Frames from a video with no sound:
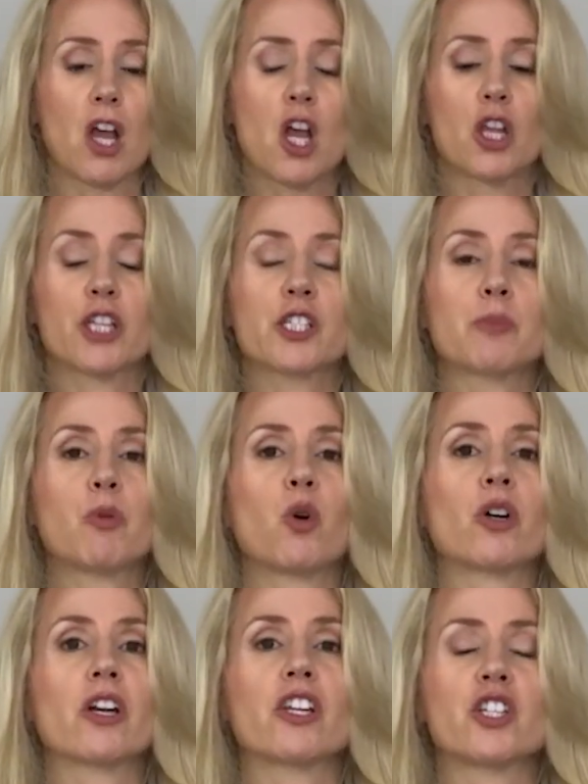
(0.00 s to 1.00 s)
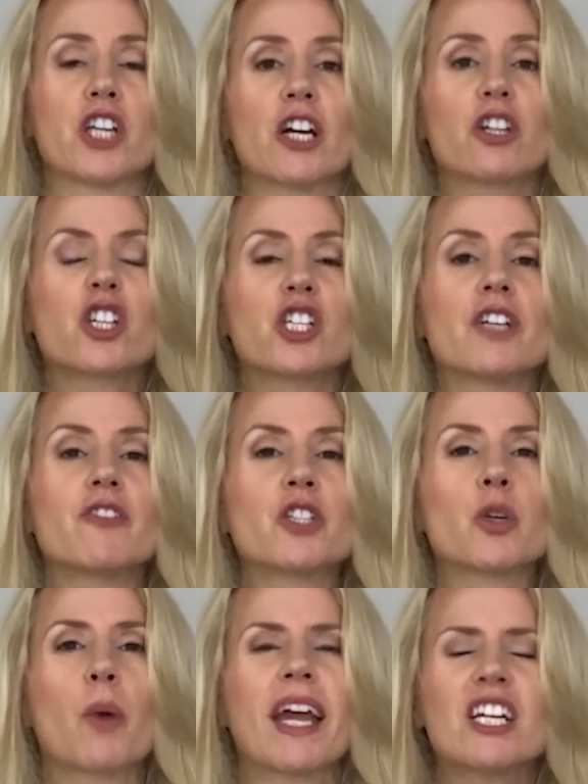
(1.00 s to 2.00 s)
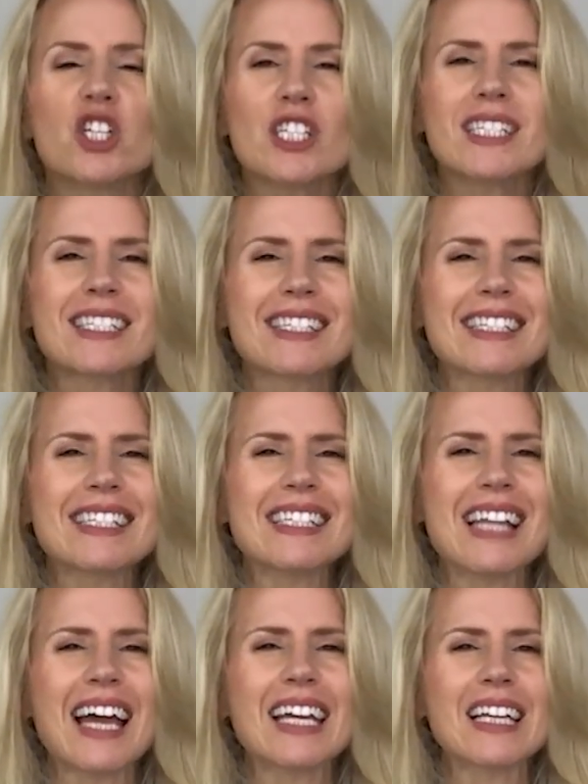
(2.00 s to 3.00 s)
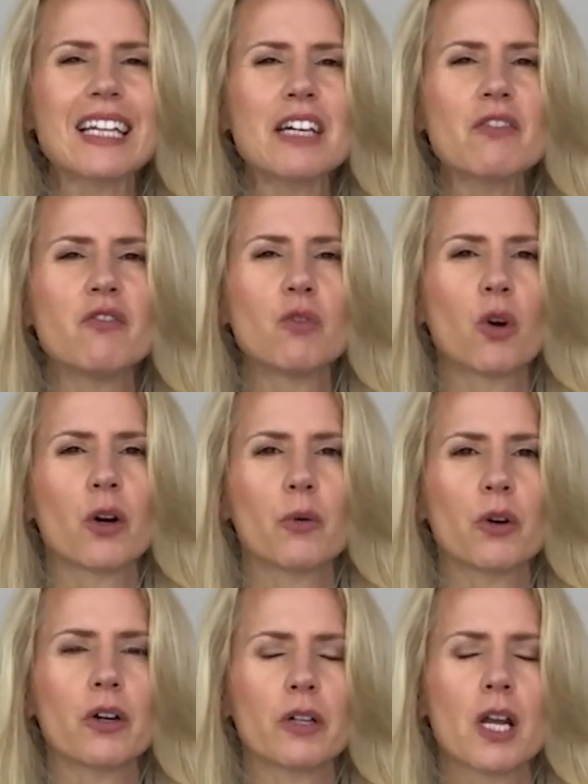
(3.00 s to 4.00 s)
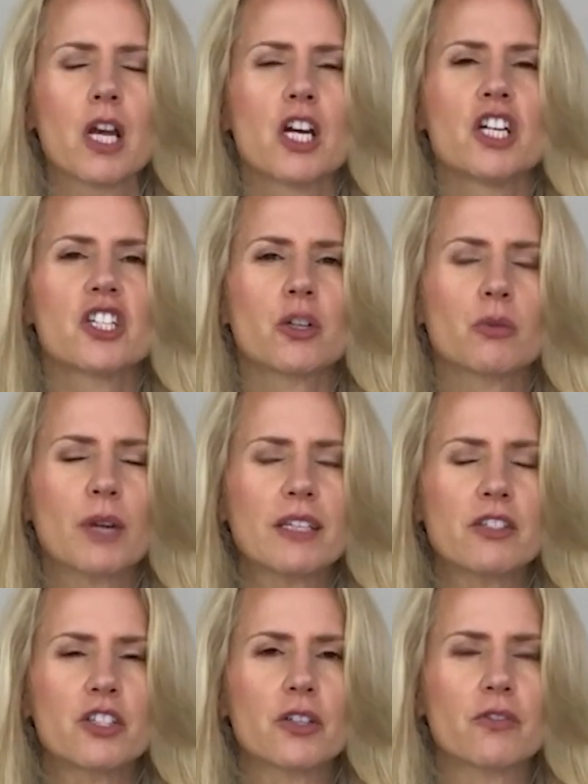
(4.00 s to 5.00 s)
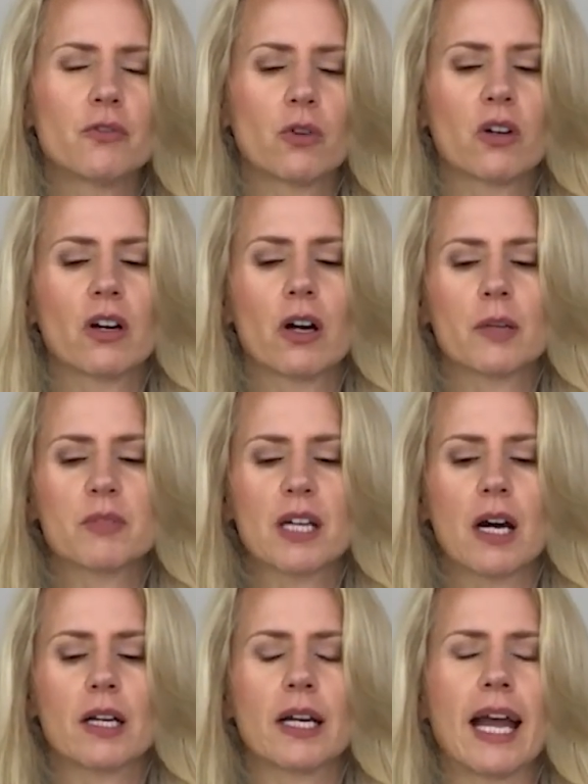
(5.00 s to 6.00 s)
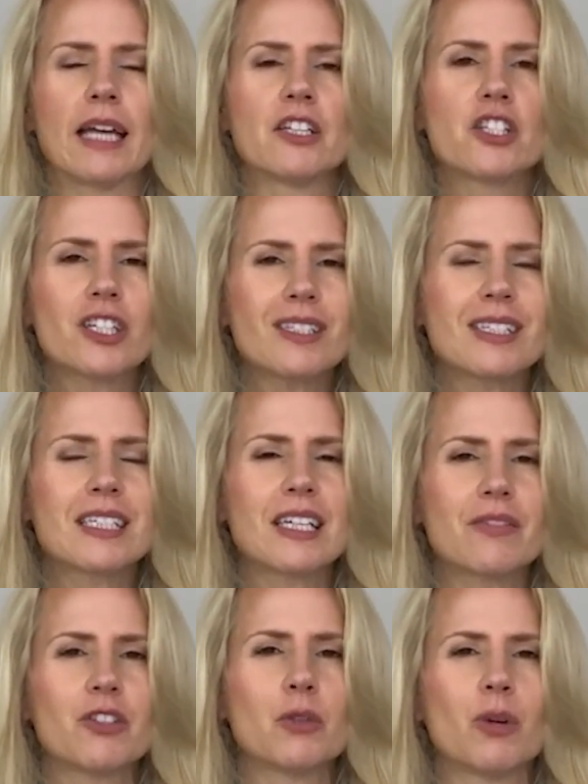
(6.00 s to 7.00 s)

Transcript: the support of the chair to shift your weight just slightly forward, to rest your forearms on it and just give you a